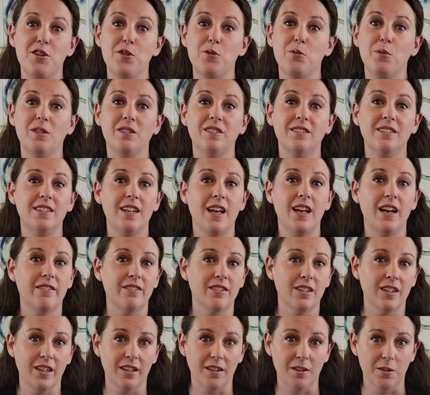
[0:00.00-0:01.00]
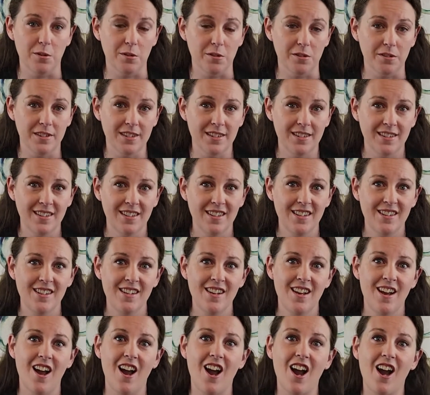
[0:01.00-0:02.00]
view will never get old.
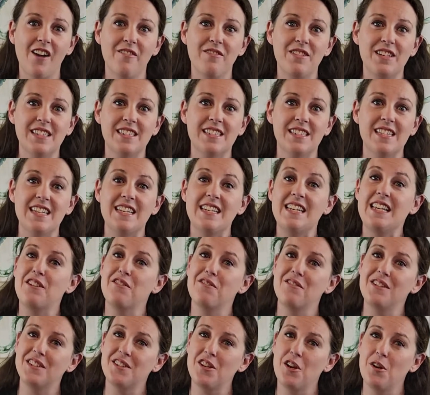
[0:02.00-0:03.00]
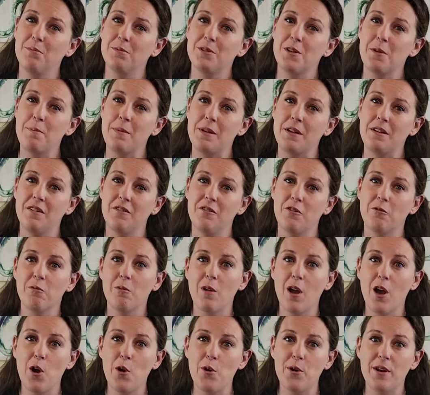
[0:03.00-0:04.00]
Obviously, neither of these homes are middle of the
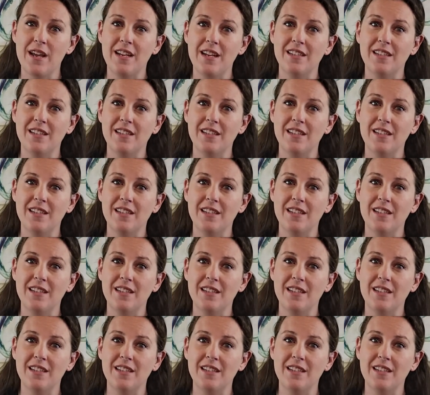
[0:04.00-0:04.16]
road,